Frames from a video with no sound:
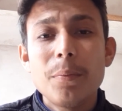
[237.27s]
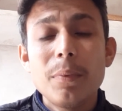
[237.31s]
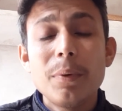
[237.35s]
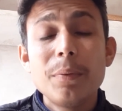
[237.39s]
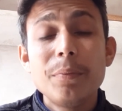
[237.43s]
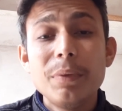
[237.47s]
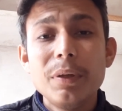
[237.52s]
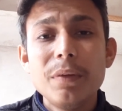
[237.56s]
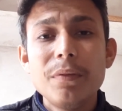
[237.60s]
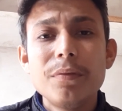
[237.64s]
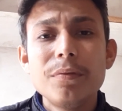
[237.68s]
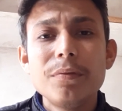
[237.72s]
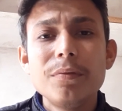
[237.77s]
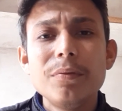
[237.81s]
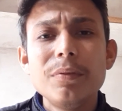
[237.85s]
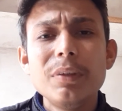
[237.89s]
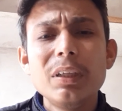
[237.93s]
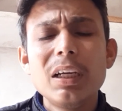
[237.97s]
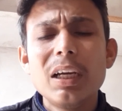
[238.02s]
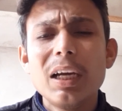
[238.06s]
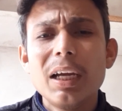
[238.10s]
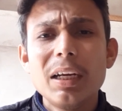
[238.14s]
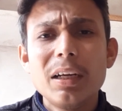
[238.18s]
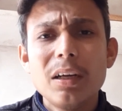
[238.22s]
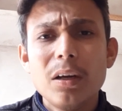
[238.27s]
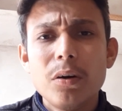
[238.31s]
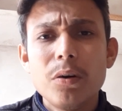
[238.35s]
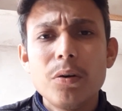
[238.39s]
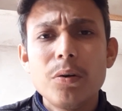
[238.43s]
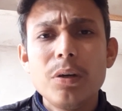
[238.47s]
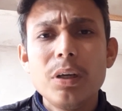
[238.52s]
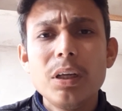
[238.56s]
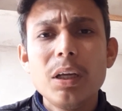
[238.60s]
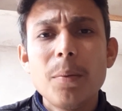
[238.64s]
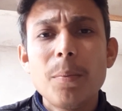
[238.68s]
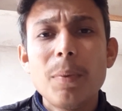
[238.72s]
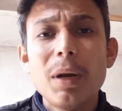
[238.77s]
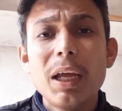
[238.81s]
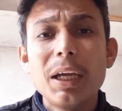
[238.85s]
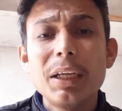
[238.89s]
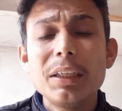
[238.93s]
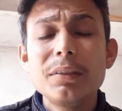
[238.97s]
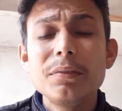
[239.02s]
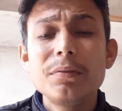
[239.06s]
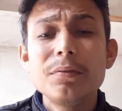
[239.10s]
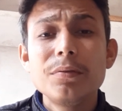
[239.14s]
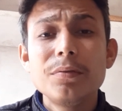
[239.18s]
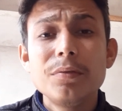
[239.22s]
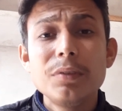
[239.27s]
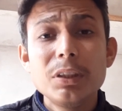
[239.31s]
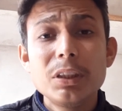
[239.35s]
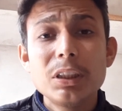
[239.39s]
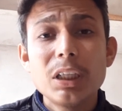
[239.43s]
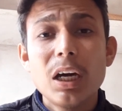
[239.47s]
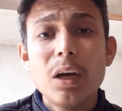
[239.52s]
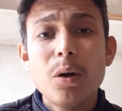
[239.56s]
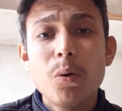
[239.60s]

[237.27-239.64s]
we can only apply which are